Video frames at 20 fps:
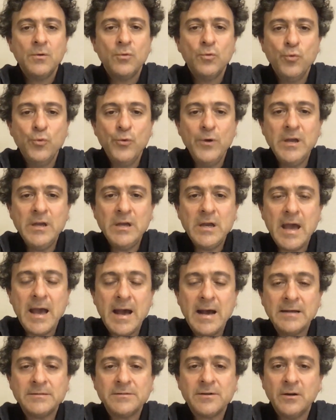We
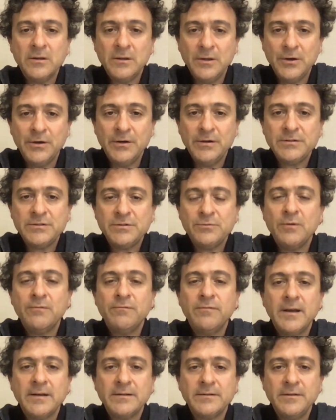ask our learners to
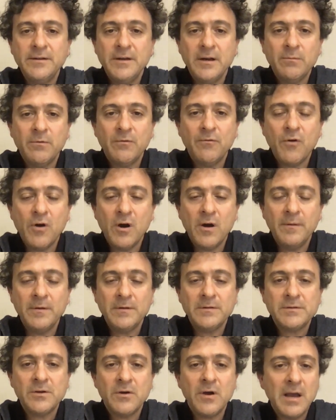reflect on their
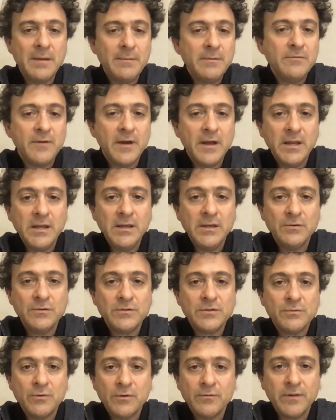performance, so I'm inviting you
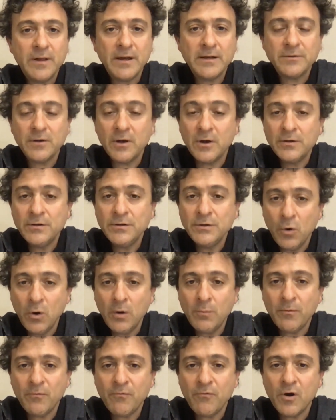to reflect on
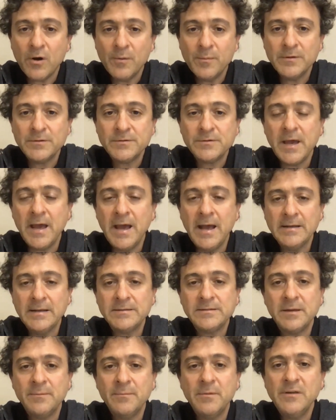your performance
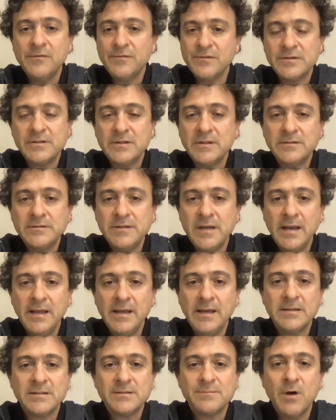as somebody
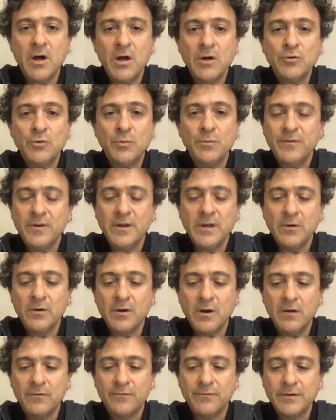facilitating a small group video
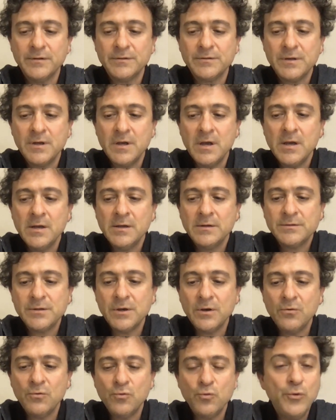conference.
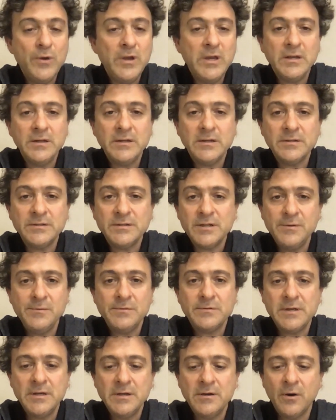So we can
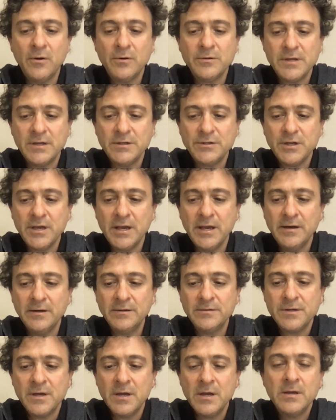continuously grow as
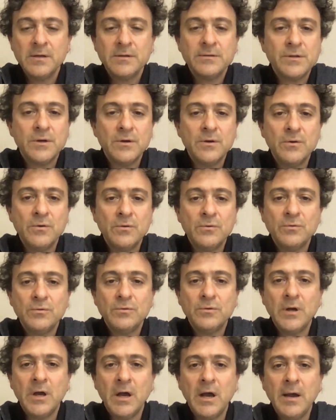educators. So
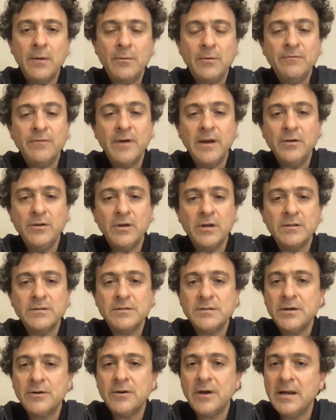I would invite you to
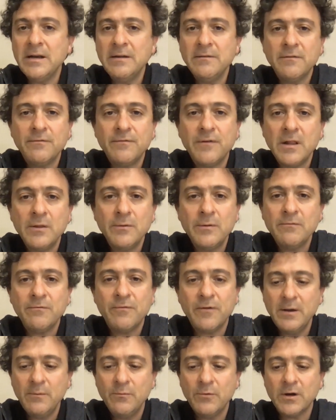consider any of the following
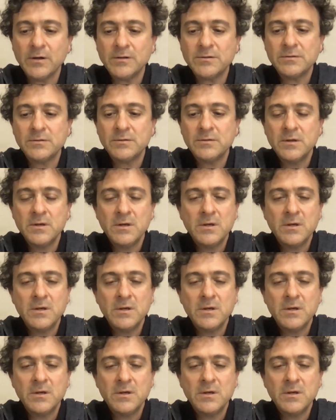frameworks.